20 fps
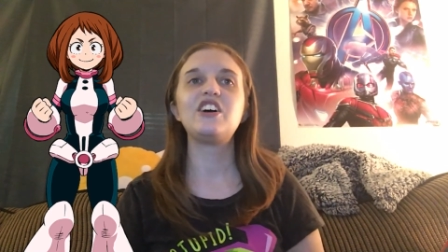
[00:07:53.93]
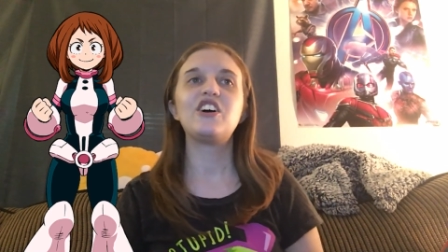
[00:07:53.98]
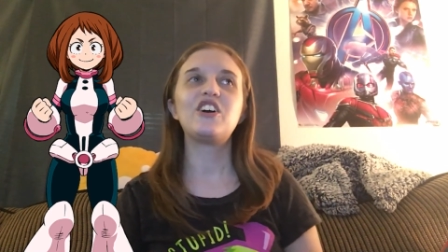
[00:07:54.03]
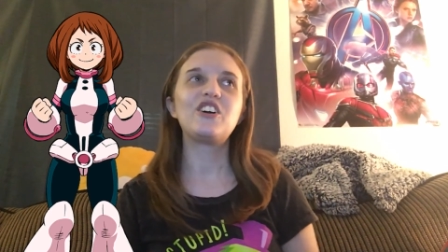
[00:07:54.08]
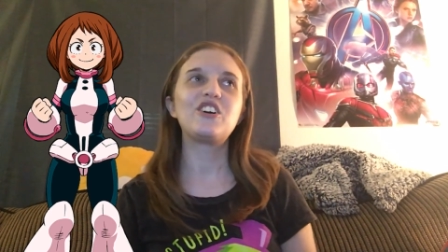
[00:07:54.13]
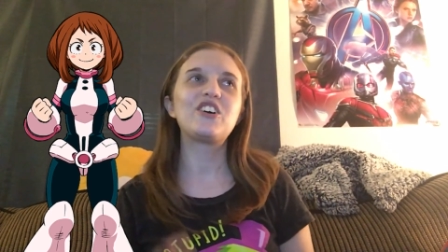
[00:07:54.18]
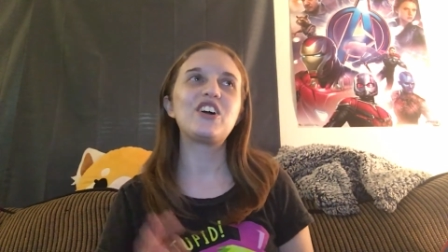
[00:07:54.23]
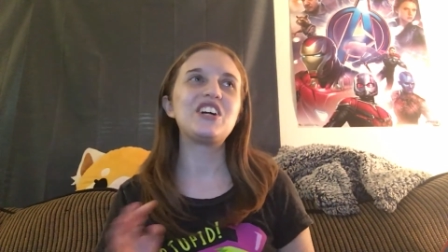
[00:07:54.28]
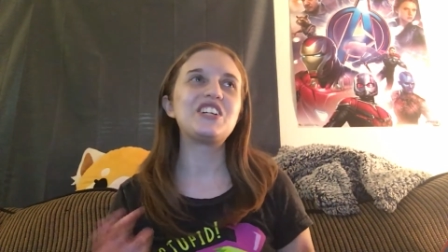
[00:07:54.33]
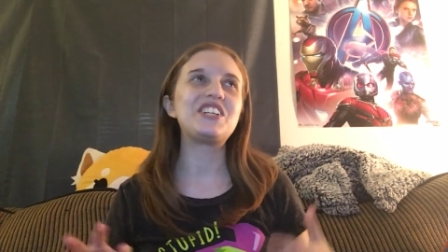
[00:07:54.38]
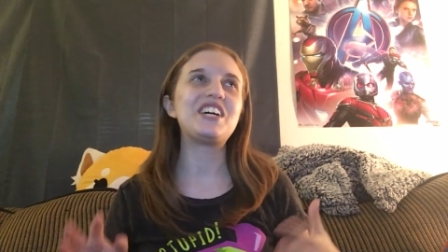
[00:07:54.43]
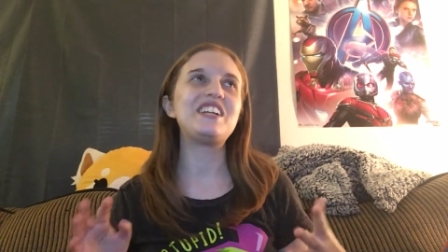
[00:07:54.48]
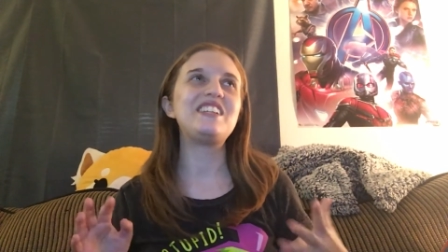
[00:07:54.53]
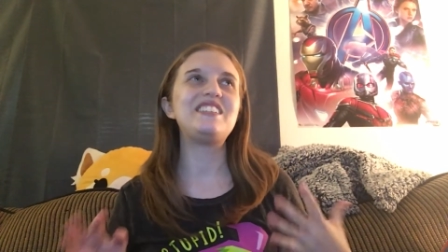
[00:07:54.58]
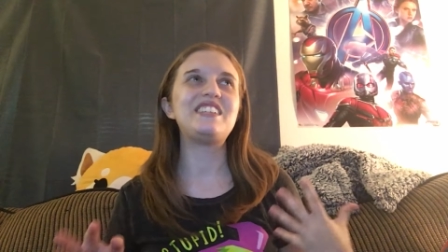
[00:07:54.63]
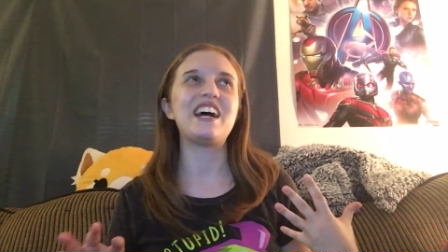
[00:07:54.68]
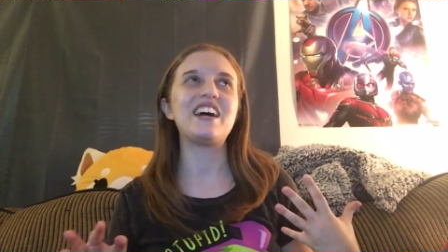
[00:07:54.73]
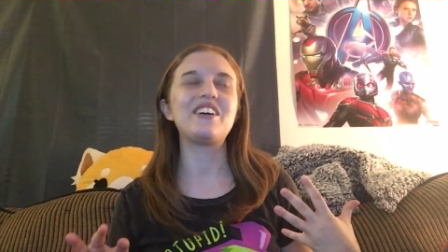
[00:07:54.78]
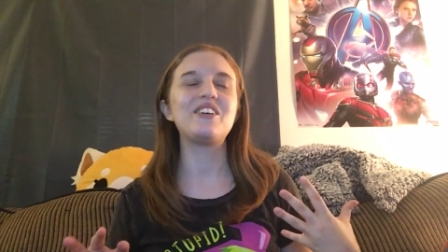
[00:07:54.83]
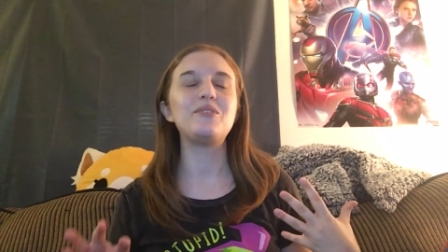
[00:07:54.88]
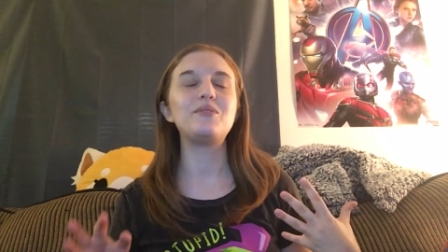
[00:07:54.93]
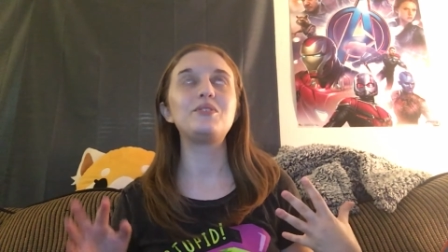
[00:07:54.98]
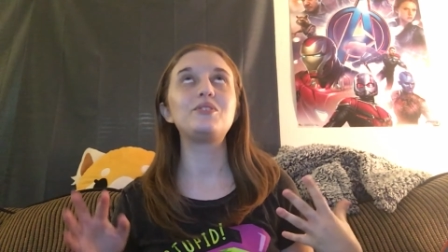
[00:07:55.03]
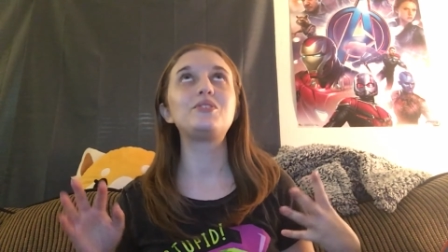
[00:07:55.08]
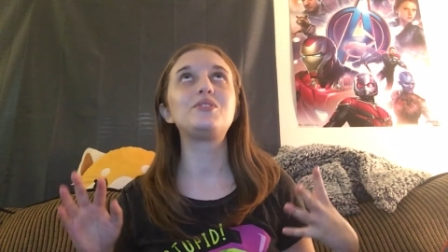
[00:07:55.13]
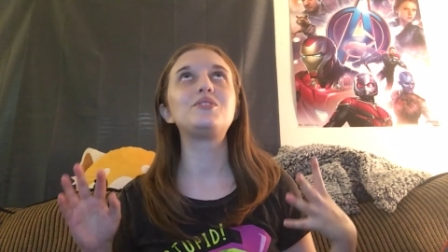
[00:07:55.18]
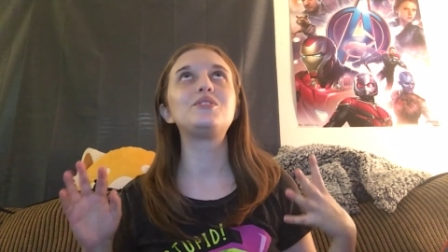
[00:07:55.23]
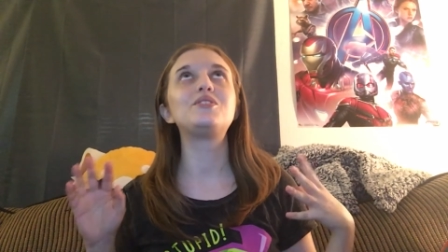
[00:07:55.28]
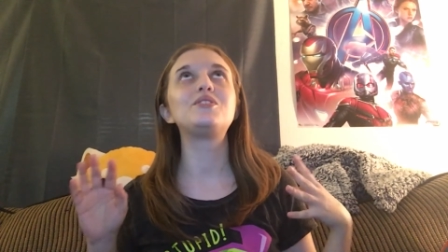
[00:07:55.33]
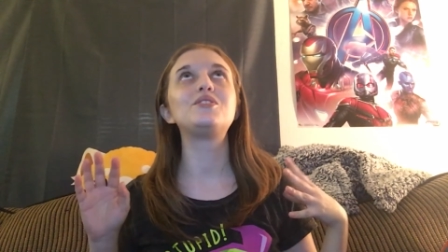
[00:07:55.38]
her crush on Deku is
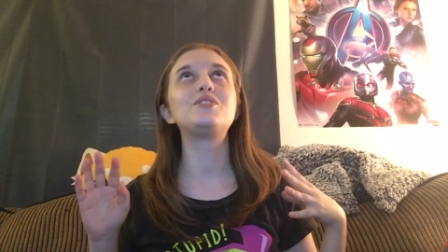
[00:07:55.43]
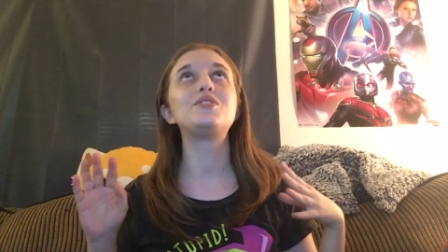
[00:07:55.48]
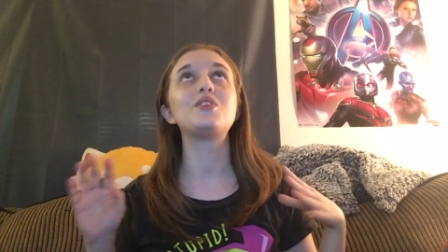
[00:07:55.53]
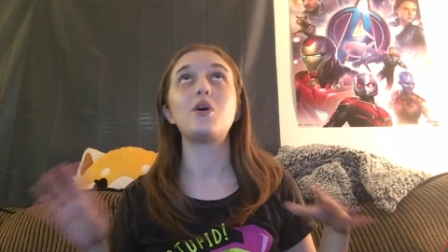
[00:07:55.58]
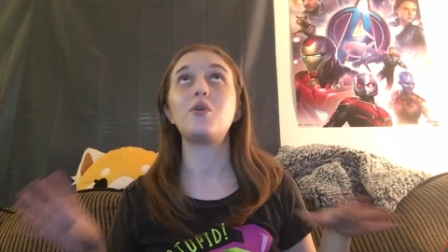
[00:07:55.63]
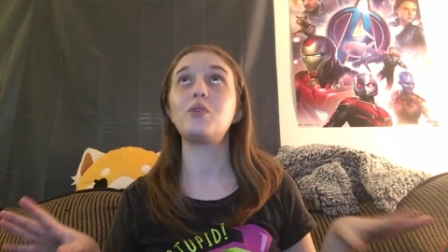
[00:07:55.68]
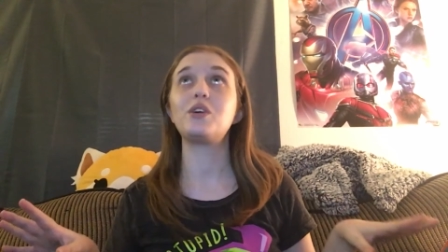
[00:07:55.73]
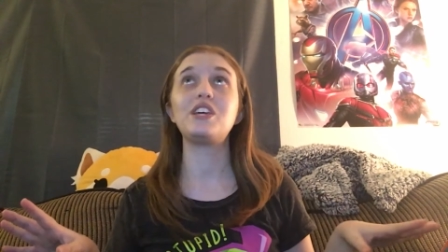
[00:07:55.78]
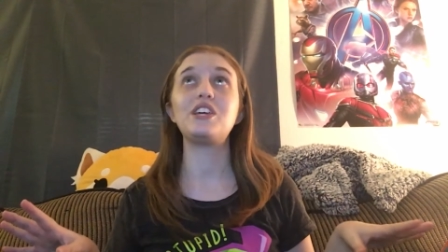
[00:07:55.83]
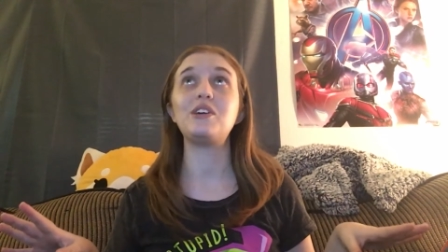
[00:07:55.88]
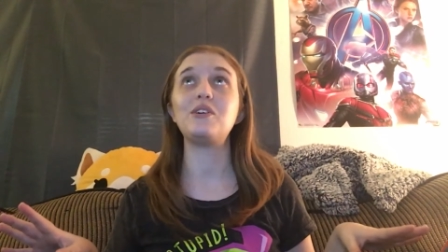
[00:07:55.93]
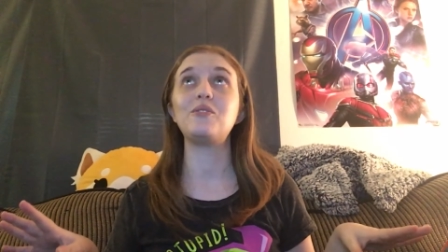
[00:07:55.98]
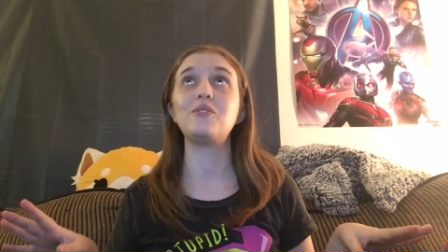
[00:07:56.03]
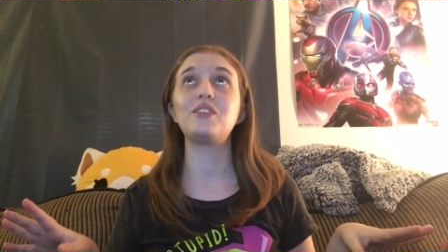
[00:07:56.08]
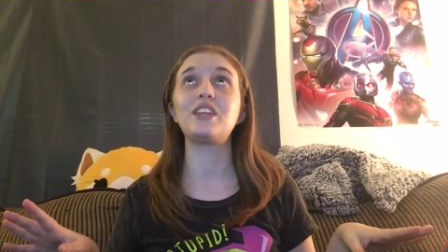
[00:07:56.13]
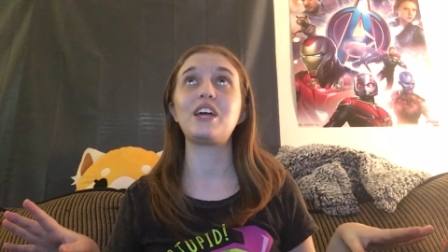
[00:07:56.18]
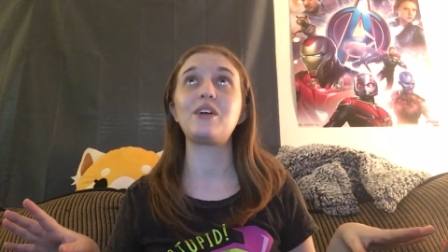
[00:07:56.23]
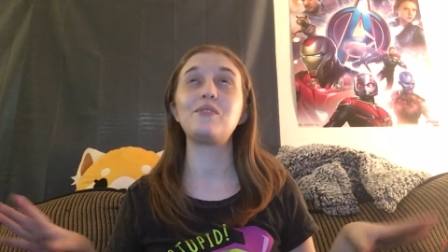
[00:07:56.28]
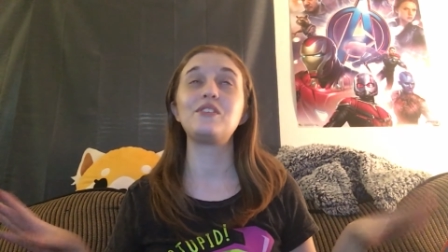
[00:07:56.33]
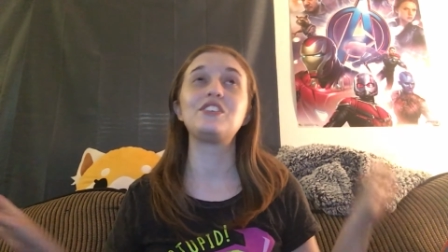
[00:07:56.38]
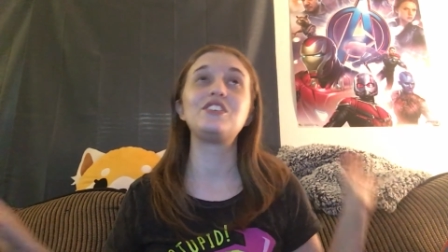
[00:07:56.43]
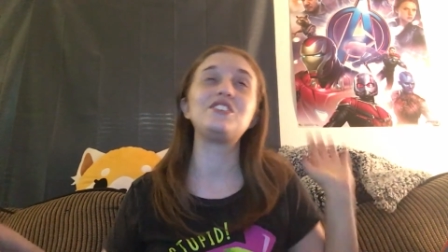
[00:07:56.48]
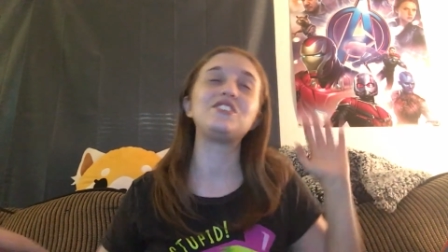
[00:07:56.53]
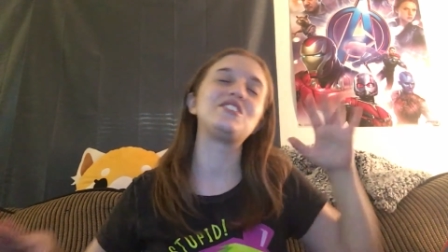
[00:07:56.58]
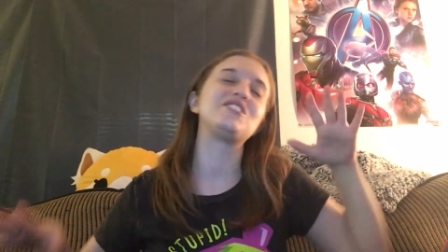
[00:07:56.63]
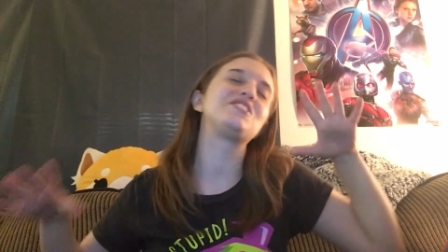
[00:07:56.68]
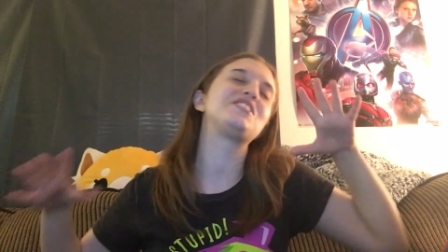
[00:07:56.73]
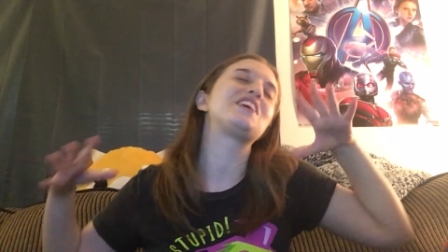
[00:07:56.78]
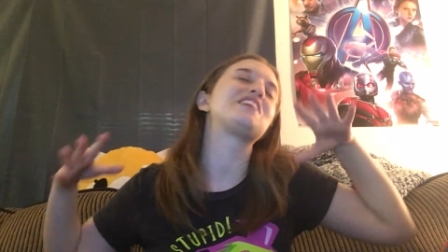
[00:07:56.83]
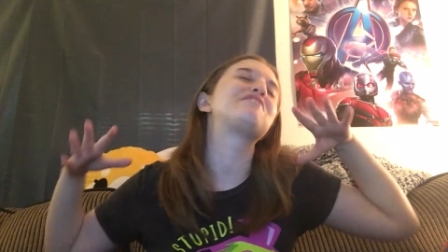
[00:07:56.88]
so cute. Like when she's
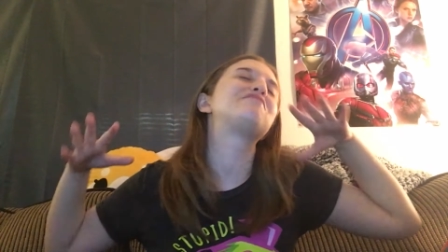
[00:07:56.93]
just like